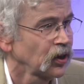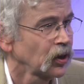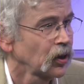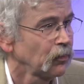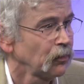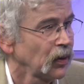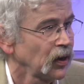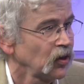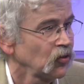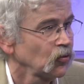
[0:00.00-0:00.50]
in a
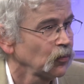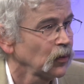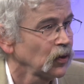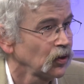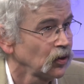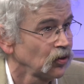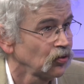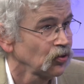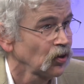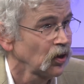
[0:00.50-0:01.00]
basement in
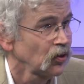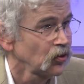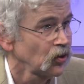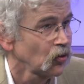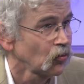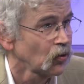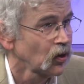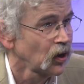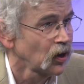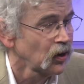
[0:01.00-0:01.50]
his
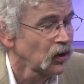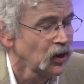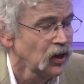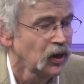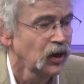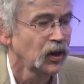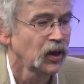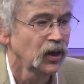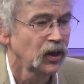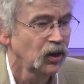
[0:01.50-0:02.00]
underwear,
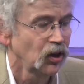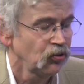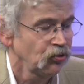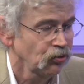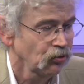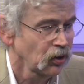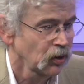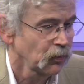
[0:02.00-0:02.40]
issuing